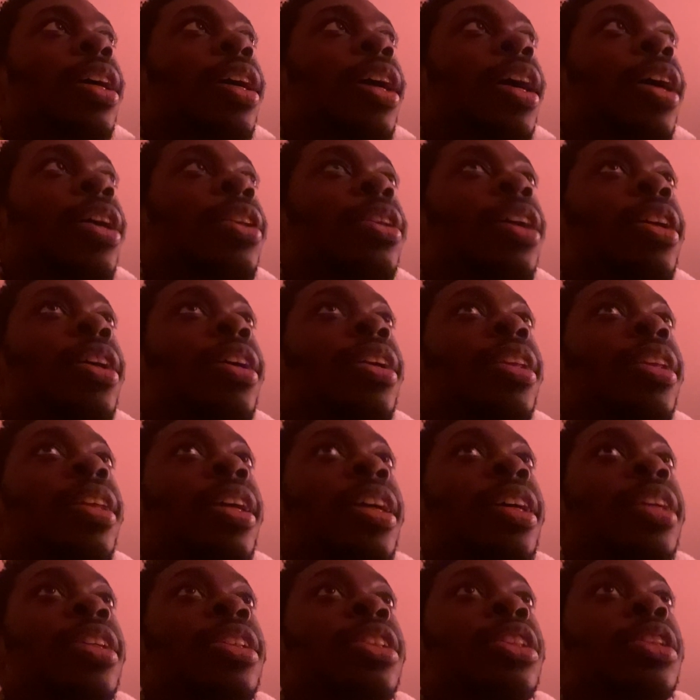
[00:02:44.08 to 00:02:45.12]
Another
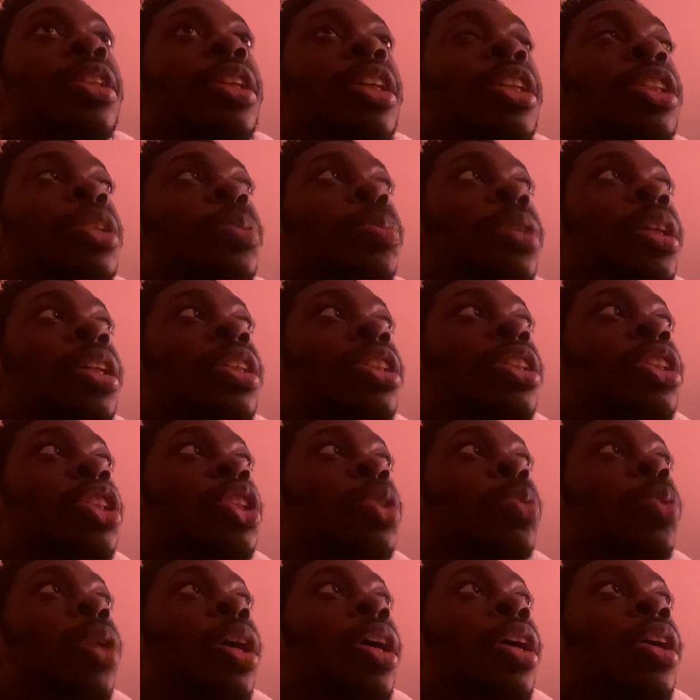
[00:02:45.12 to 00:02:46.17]
thing is Bleach as
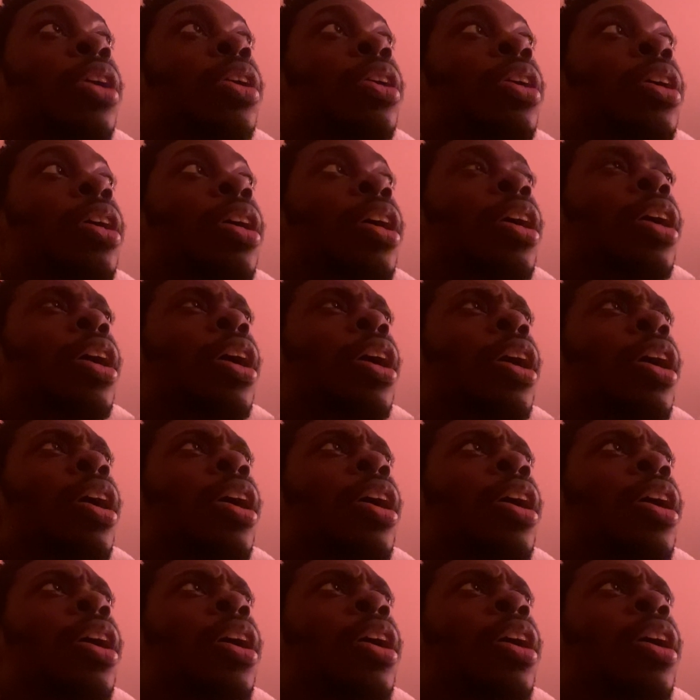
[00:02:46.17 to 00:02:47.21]
well.
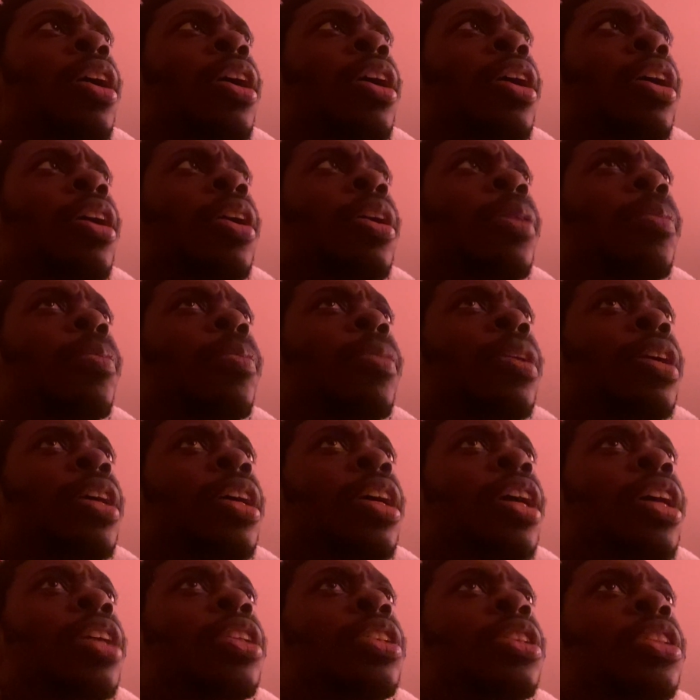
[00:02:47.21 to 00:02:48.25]

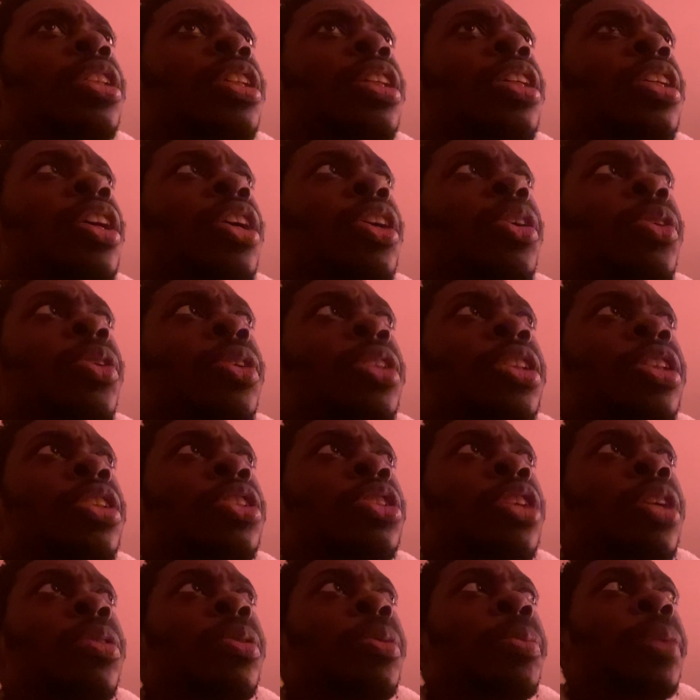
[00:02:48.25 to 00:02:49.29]
Ichigo is a
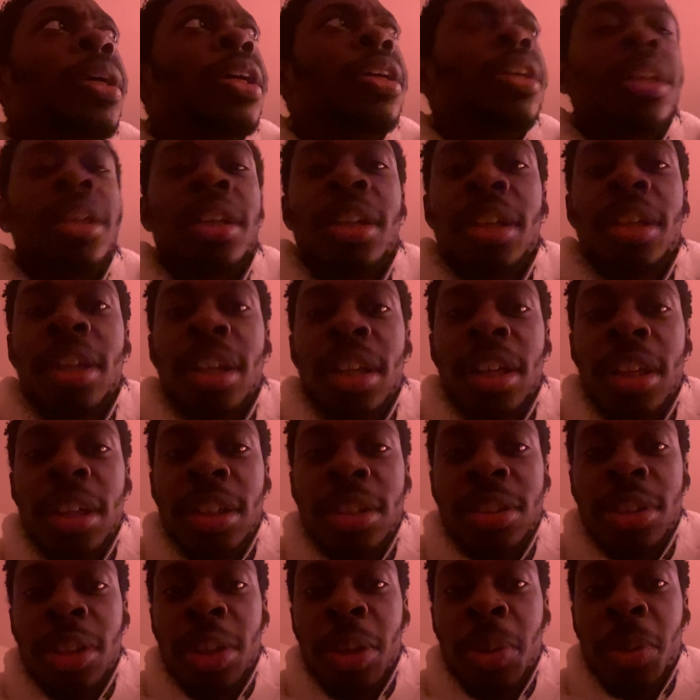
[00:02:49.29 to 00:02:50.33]
troublemaker.
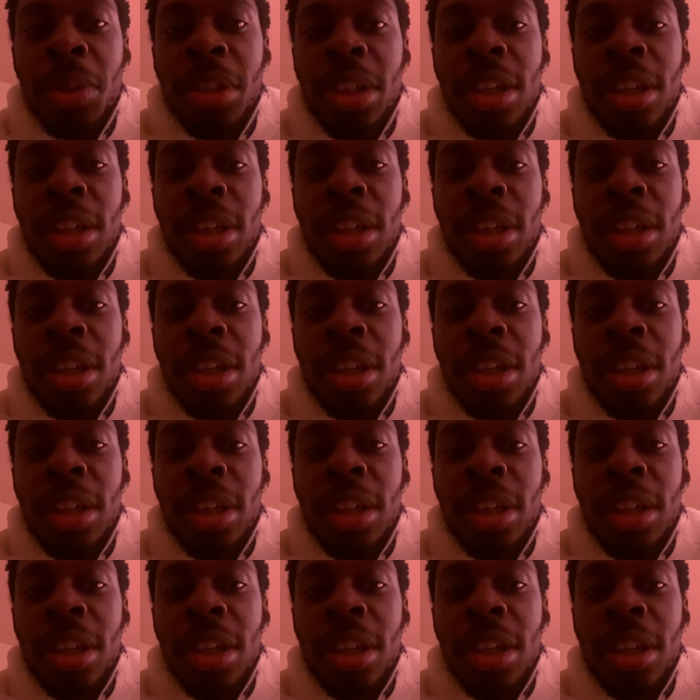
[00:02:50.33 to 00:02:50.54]
So he would